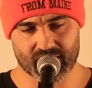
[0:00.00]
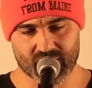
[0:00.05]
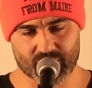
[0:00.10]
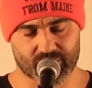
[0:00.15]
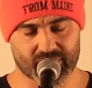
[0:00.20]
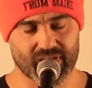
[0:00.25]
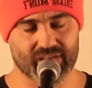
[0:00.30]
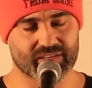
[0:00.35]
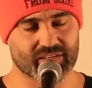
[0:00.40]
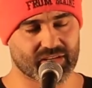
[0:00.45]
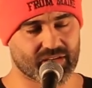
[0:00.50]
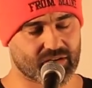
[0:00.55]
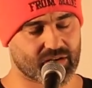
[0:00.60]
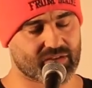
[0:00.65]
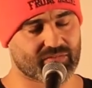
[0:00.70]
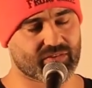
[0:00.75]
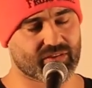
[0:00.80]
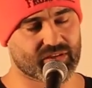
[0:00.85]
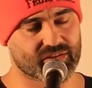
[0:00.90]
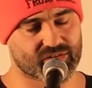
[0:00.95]
I'm glad to hear
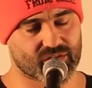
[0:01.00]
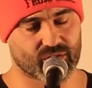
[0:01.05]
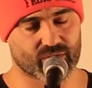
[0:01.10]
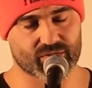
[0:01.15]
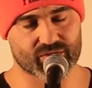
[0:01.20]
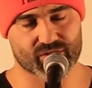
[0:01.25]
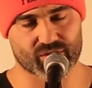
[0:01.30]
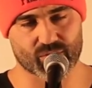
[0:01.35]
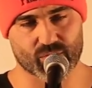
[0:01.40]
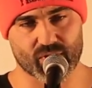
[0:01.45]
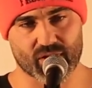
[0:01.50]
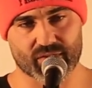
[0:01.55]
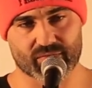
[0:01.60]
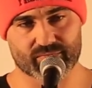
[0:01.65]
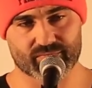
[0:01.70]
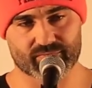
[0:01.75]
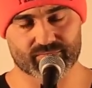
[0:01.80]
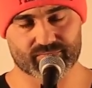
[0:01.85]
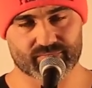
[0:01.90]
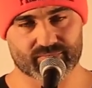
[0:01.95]
everything's going so well.
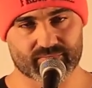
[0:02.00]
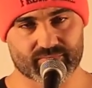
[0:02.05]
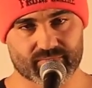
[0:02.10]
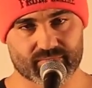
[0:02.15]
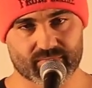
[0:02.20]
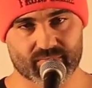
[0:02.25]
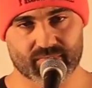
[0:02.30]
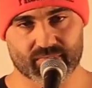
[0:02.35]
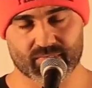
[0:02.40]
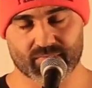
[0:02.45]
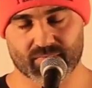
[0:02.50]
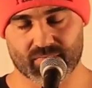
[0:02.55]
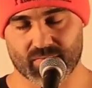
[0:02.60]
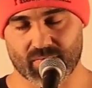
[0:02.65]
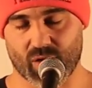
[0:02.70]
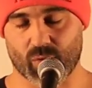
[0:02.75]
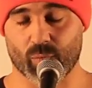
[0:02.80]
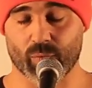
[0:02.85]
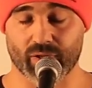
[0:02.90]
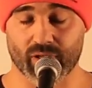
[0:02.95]

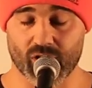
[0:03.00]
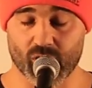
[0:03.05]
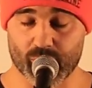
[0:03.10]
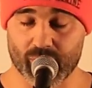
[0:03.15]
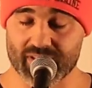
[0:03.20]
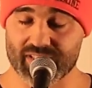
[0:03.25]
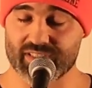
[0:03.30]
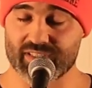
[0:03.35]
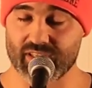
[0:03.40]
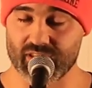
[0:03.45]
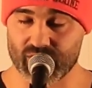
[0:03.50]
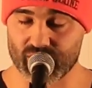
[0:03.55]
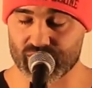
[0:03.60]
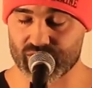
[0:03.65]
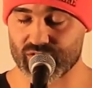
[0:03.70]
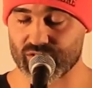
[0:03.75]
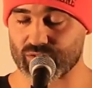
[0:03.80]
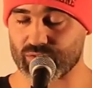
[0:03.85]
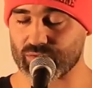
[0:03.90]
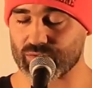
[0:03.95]
I really hope I see you
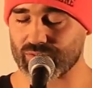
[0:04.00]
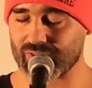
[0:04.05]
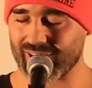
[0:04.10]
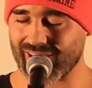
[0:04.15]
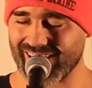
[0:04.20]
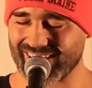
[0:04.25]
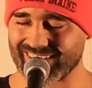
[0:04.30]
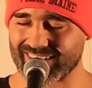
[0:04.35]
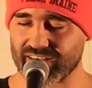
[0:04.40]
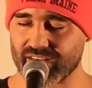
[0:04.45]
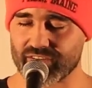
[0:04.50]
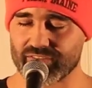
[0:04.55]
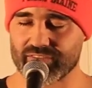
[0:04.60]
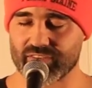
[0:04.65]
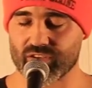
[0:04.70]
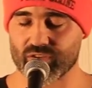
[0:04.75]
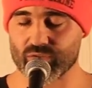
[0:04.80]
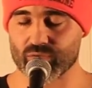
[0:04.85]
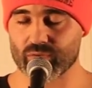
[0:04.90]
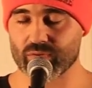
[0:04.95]
soon. I love
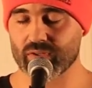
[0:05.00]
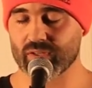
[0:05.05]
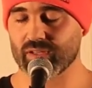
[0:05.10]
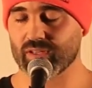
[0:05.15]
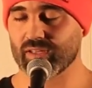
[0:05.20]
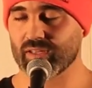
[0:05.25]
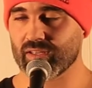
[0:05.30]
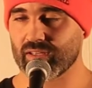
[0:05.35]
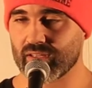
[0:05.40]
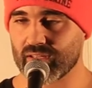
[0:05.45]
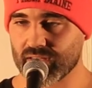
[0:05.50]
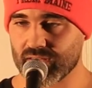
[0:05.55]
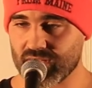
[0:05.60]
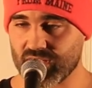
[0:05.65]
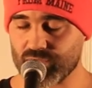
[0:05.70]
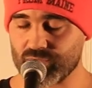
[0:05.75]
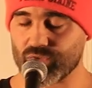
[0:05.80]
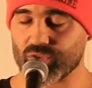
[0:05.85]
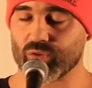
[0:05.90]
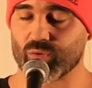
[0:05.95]
you.
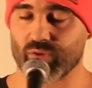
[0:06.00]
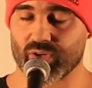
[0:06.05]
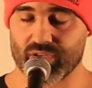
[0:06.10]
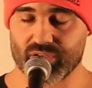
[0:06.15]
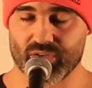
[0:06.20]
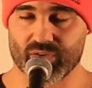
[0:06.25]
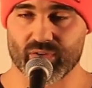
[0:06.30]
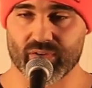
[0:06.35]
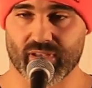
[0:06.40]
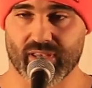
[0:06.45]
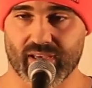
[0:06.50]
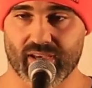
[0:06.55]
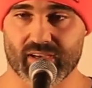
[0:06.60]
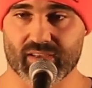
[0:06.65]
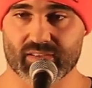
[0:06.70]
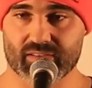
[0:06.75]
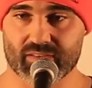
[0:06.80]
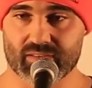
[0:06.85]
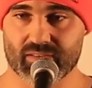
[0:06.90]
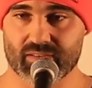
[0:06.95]
Keep doing what you're doing, Kay.